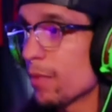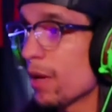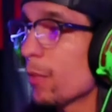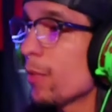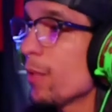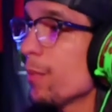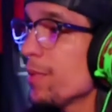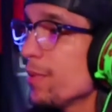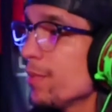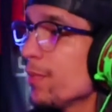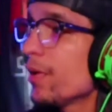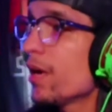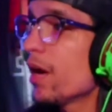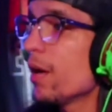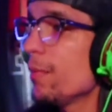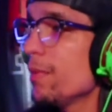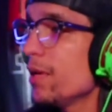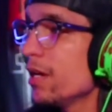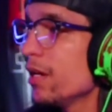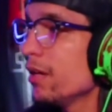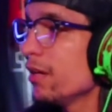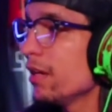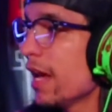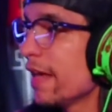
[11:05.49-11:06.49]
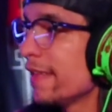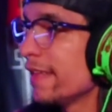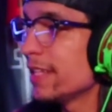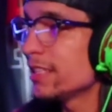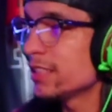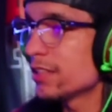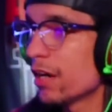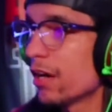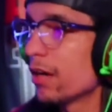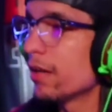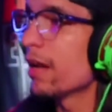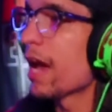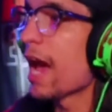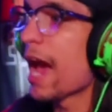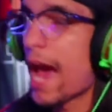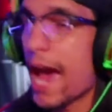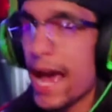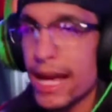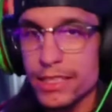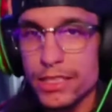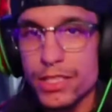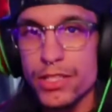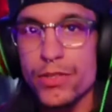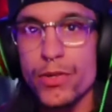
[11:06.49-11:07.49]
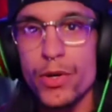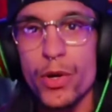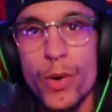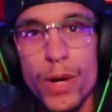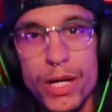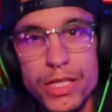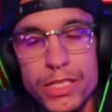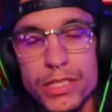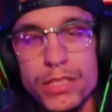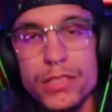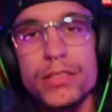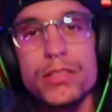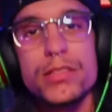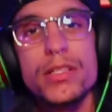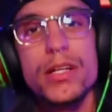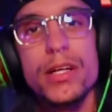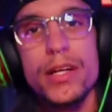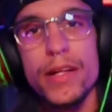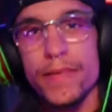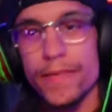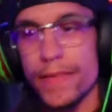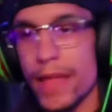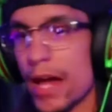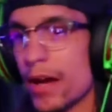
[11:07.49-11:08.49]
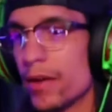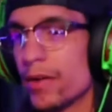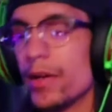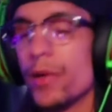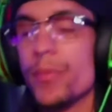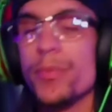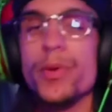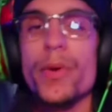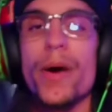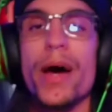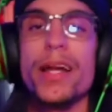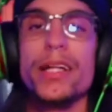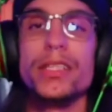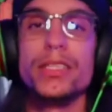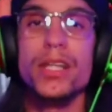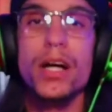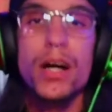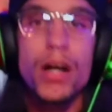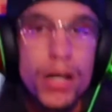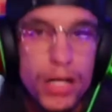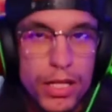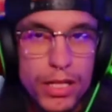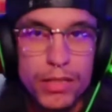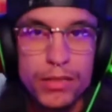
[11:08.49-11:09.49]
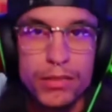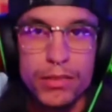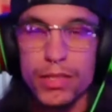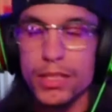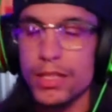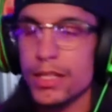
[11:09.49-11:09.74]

And when people come in and they start asking you questions, that'll help you out a ton.